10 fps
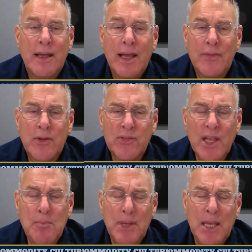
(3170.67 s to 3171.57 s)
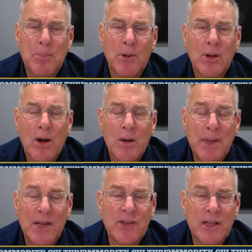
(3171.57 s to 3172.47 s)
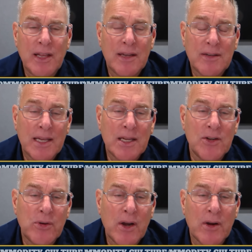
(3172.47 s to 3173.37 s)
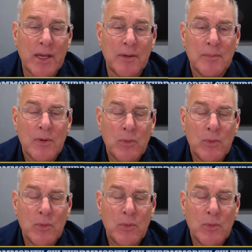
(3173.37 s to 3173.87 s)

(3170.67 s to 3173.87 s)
And those same people are basically anti-contrarian,